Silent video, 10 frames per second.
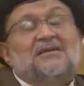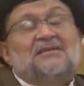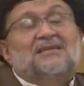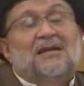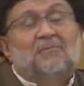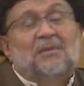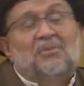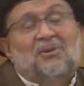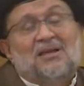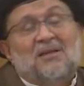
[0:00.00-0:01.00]
Some
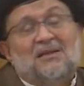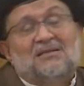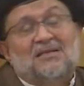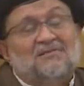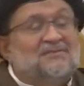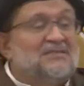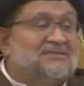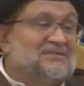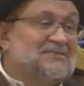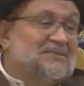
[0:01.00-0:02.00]
people come and give
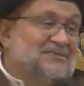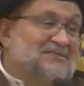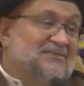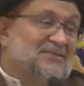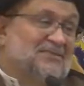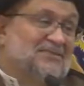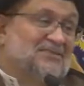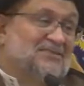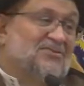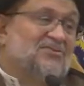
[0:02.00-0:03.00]
this justification. They
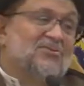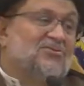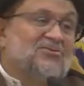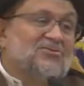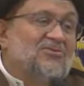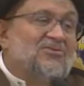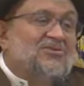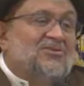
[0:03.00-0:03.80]
say, no.